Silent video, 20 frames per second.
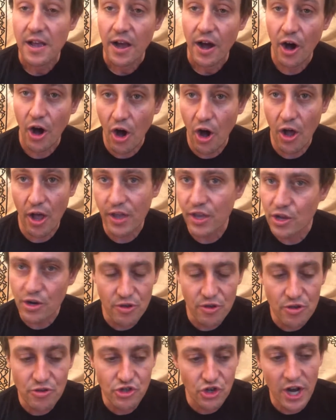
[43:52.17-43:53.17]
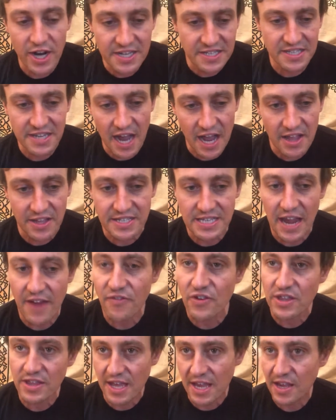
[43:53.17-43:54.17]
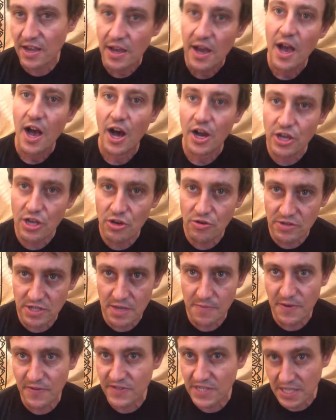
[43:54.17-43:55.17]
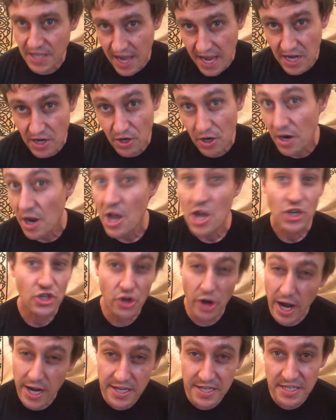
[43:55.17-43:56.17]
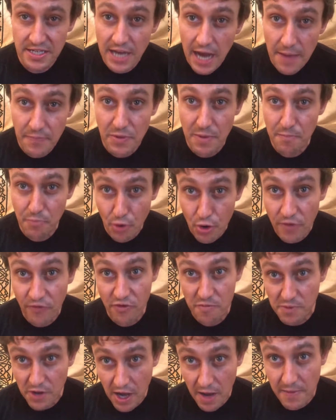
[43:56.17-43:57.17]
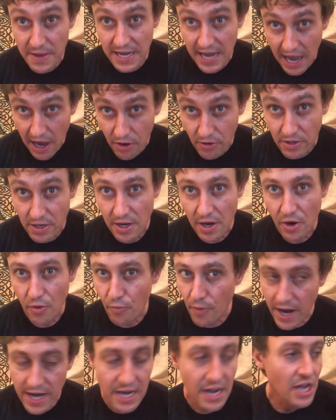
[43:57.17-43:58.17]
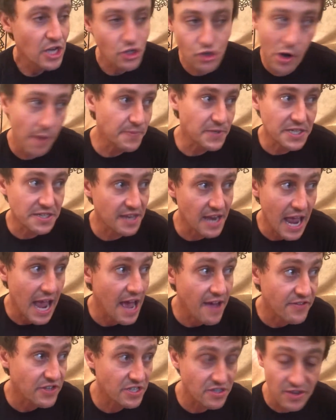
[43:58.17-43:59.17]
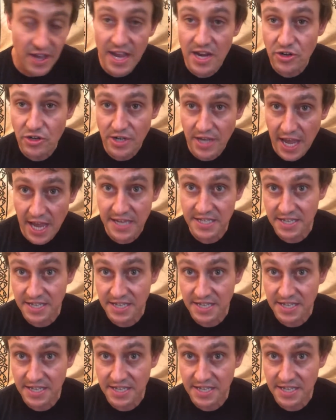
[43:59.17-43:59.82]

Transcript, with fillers: all, you know, you try to silence everything, accuse them of slander, try to stop the book from coming out, right? Trump doesn't have a slander case